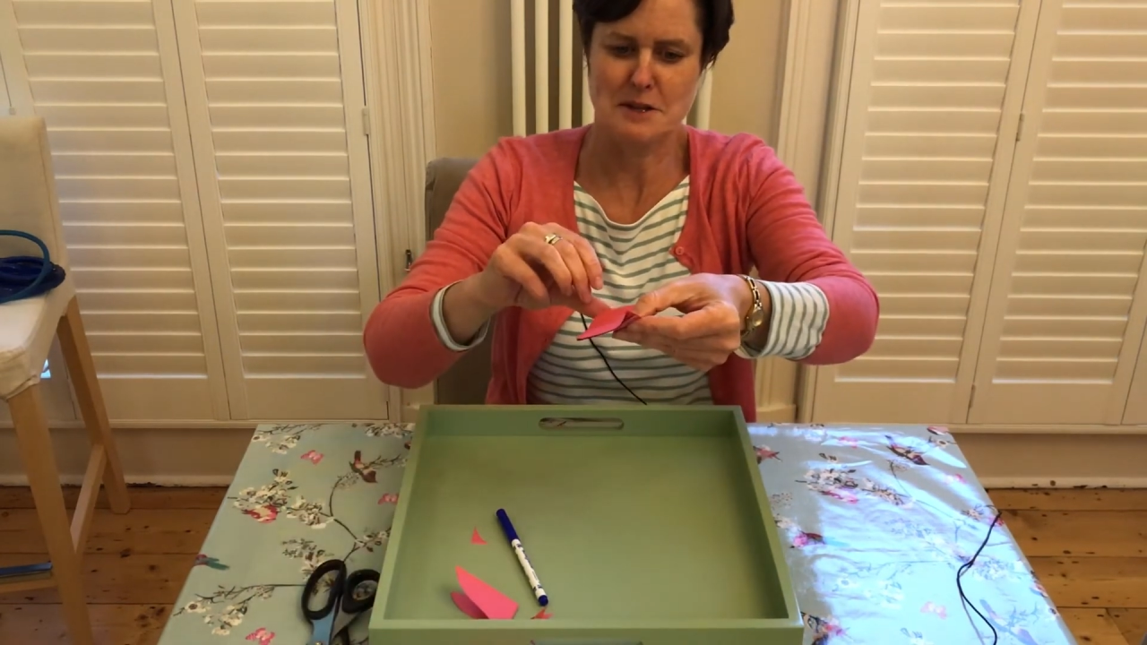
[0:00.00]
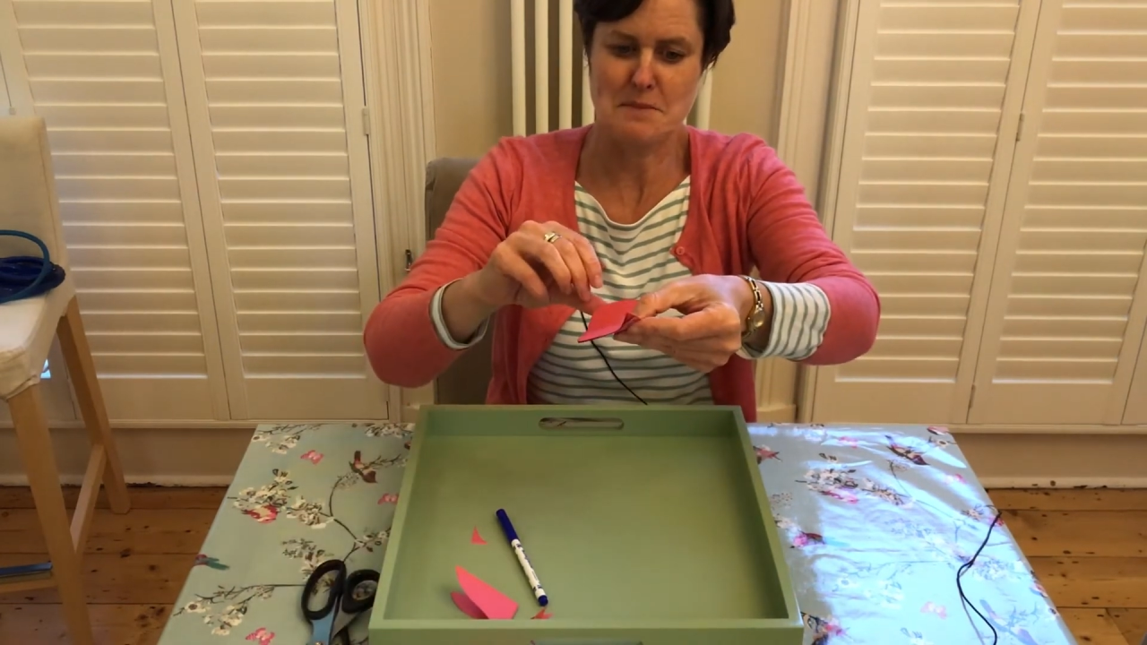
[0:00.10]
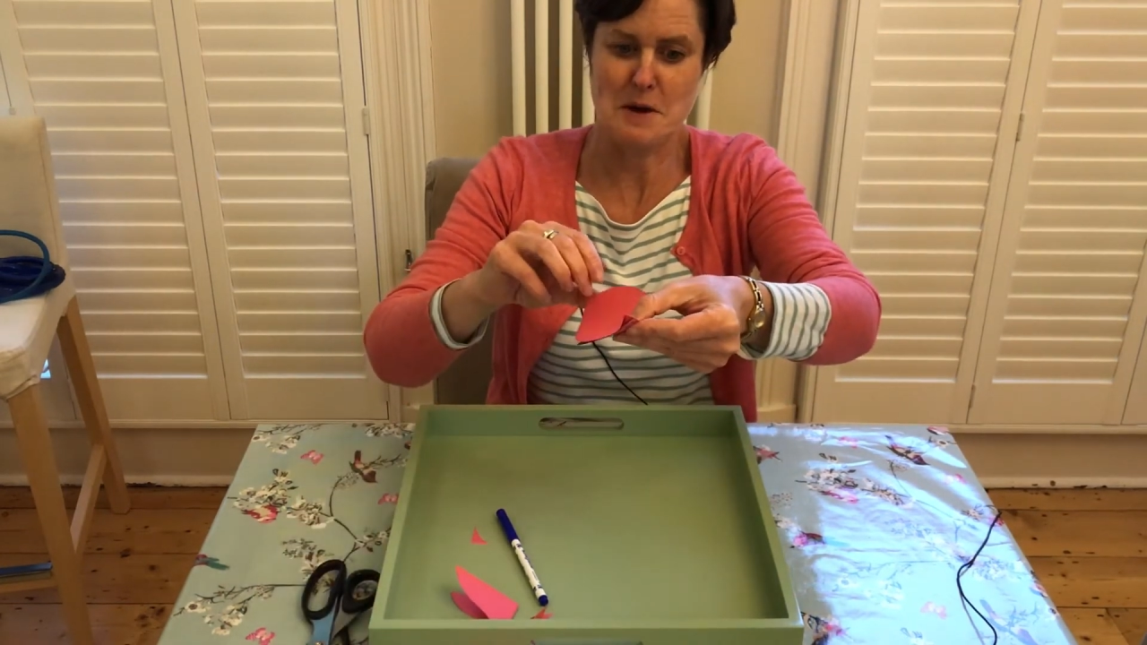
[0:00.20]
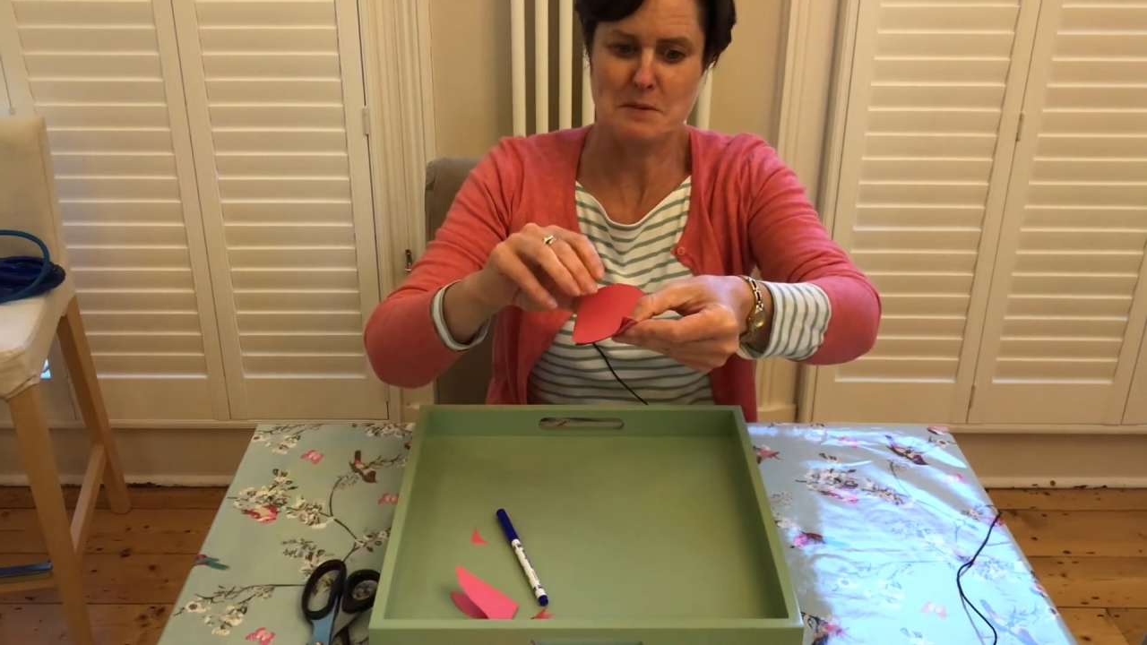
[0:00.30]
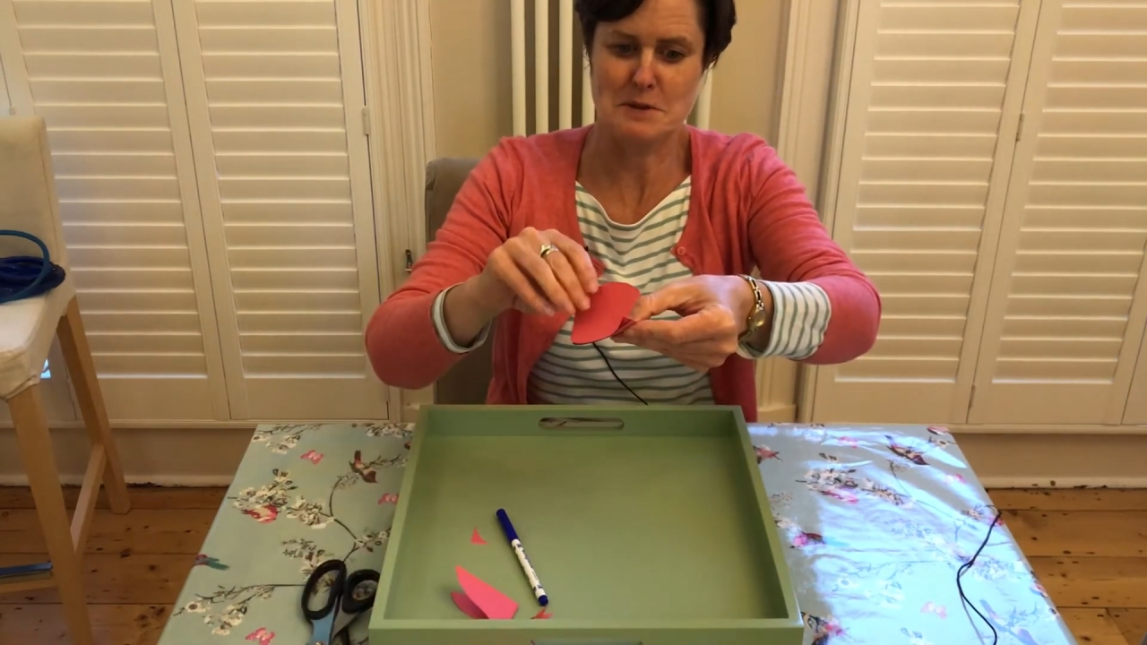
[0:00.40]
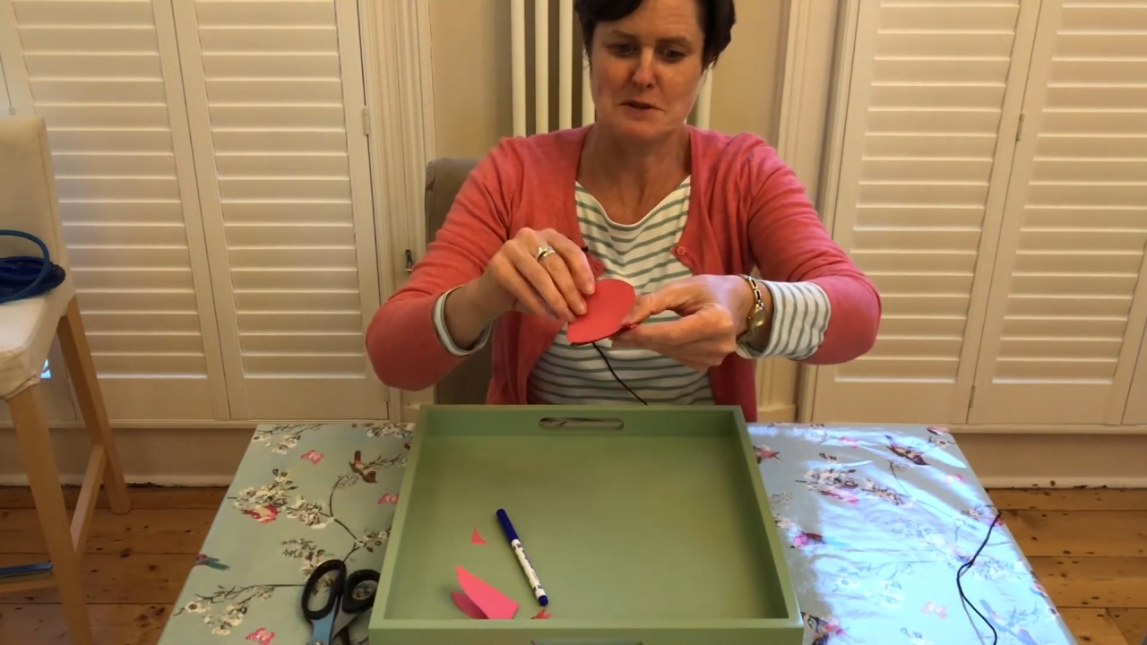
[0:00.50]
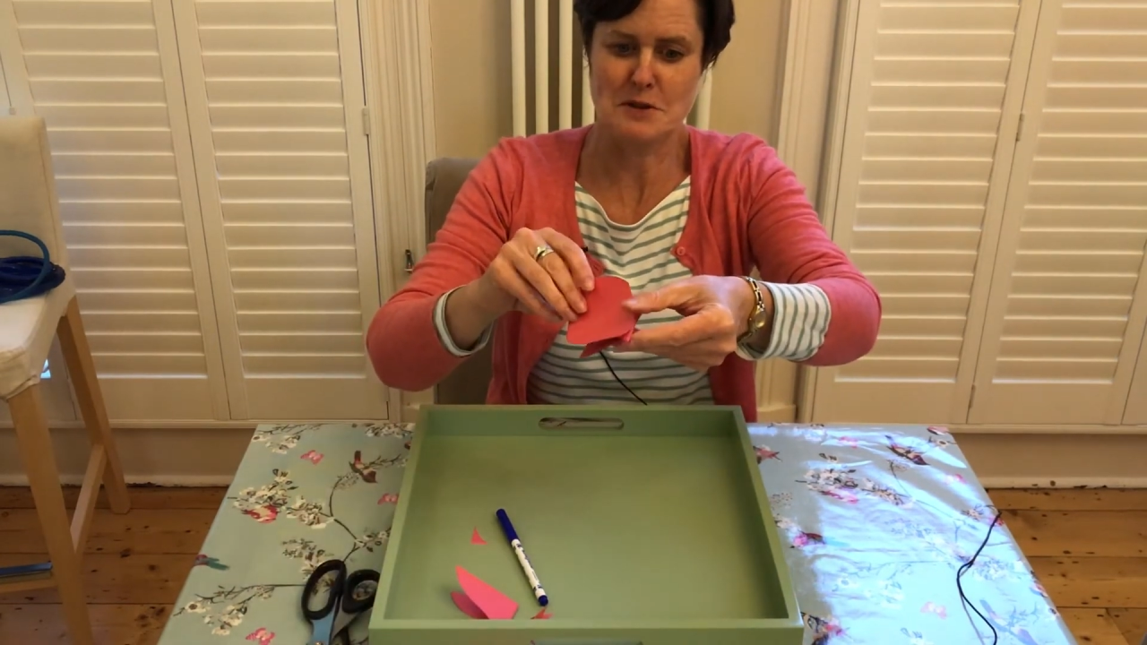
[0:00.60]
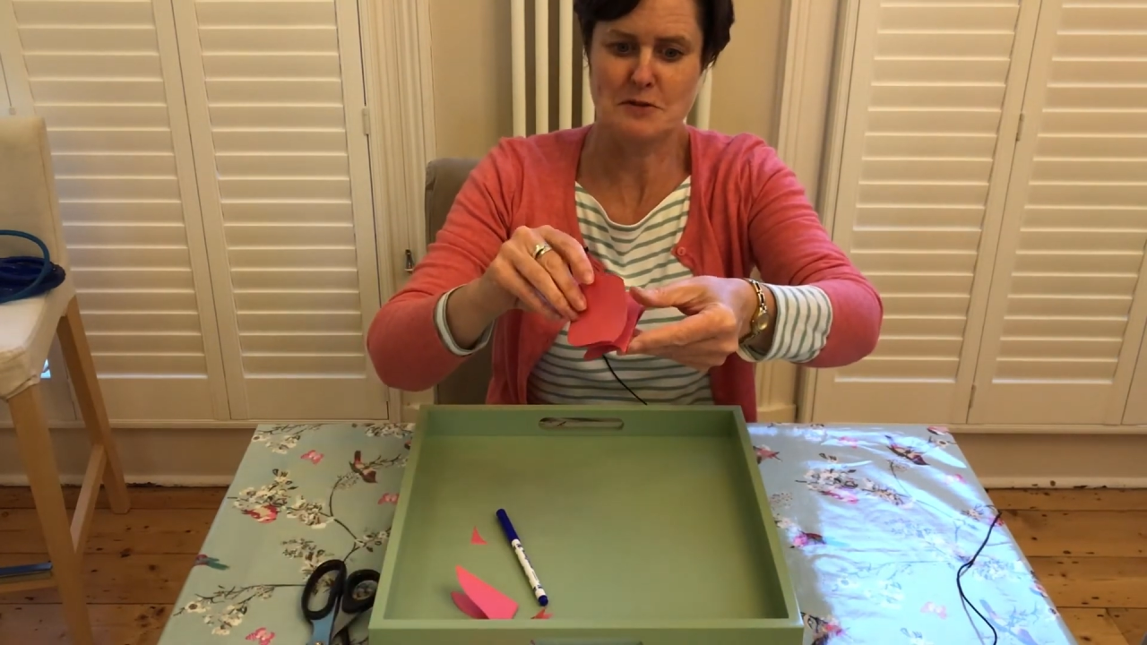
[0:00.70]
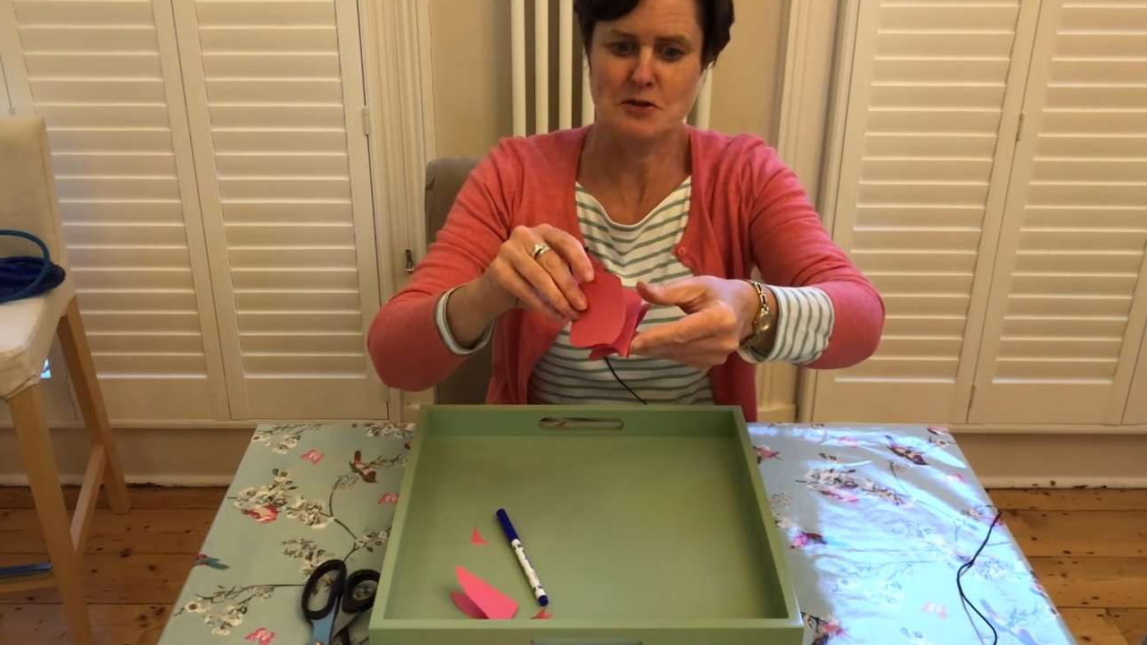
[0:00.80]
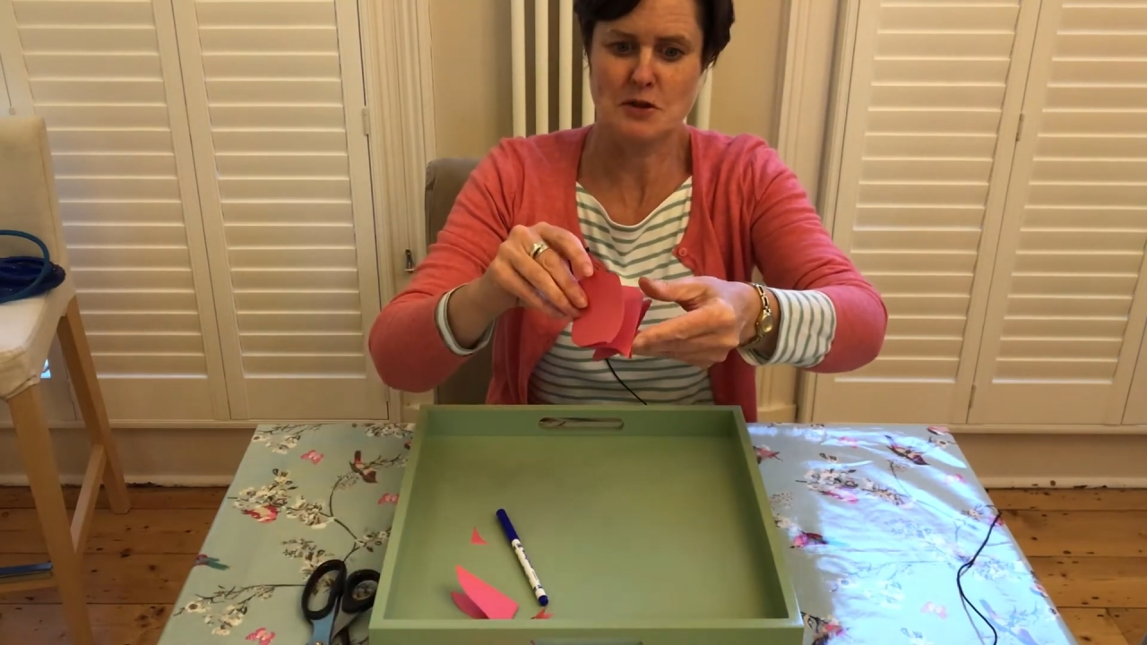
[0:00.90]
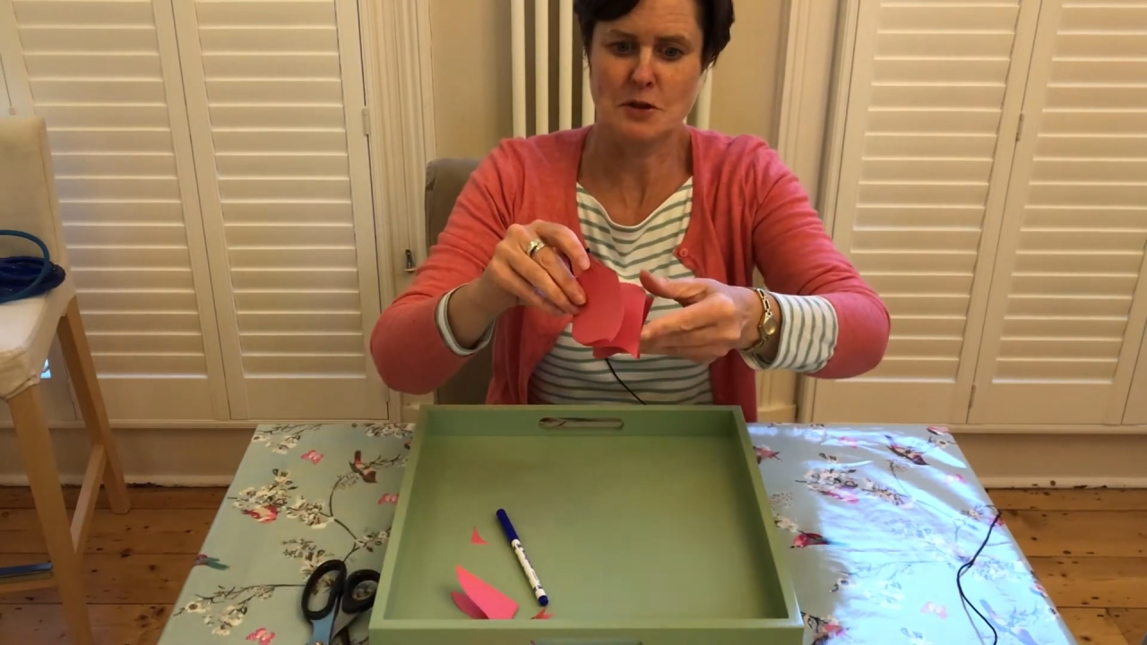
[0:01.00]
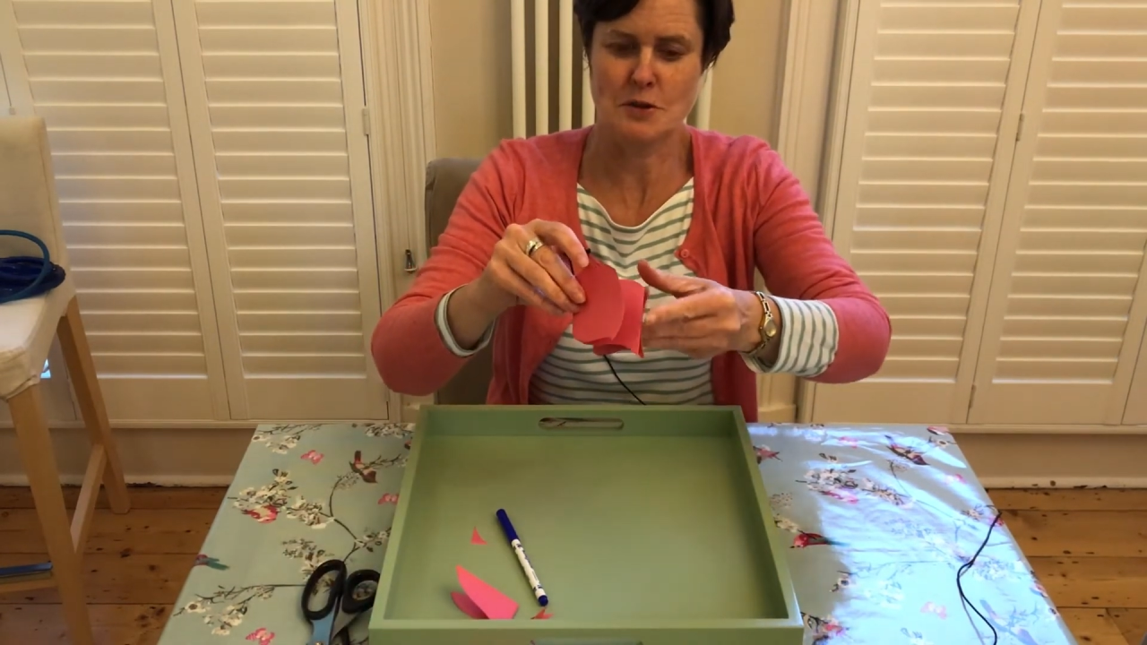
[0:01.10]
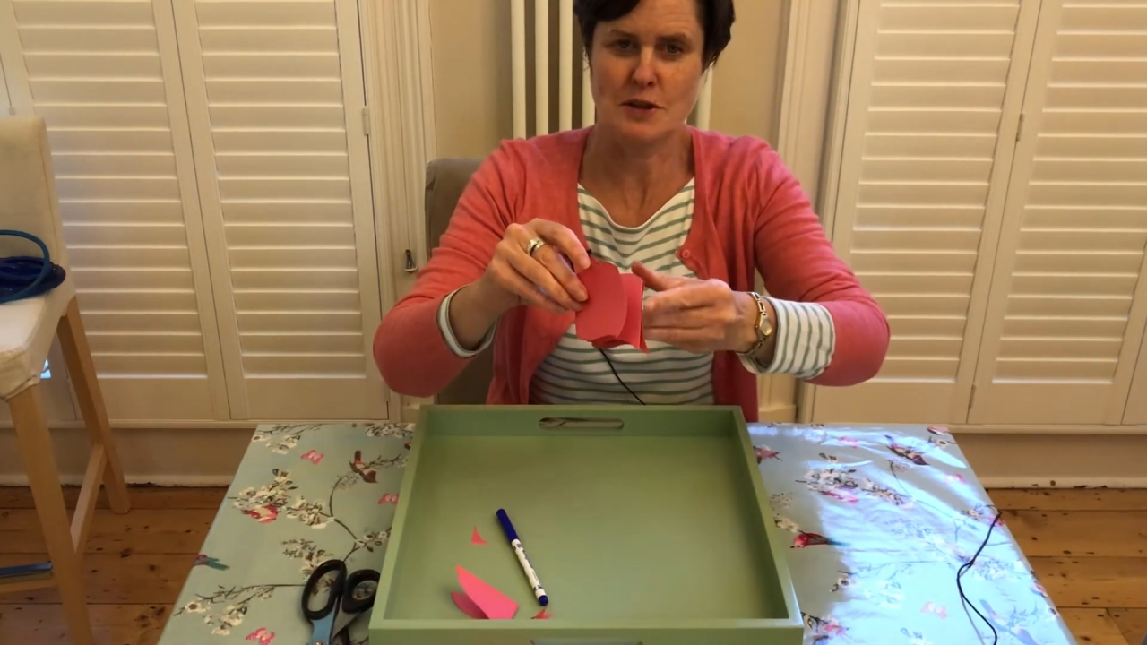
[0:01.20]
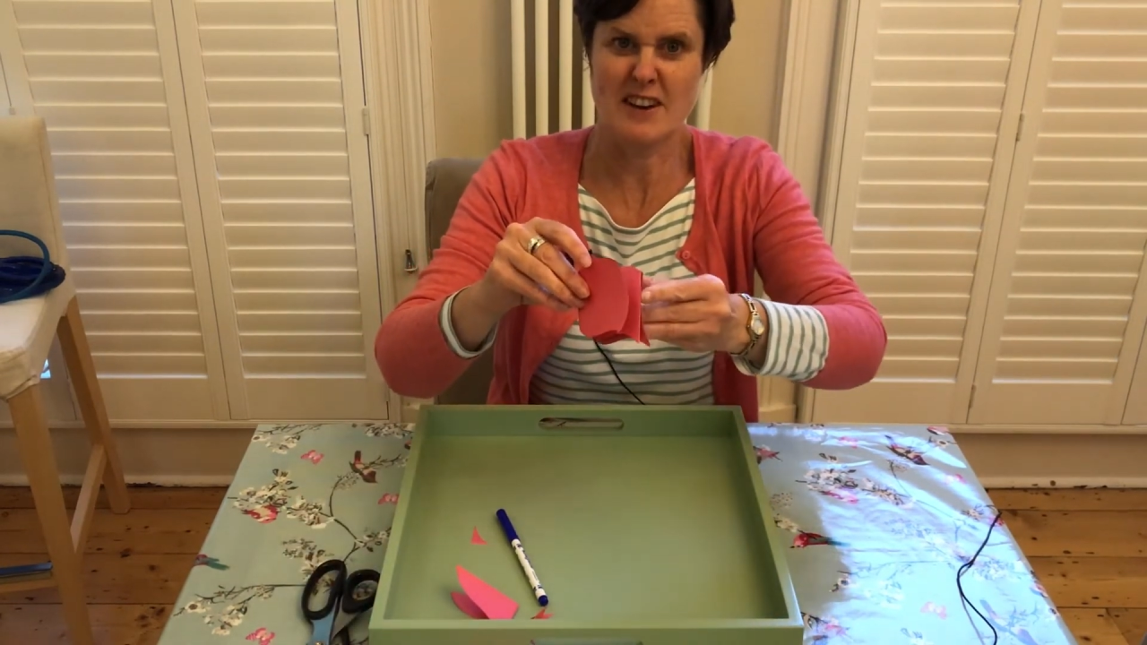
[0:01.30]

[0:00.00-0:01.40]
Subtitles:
the moment of truth.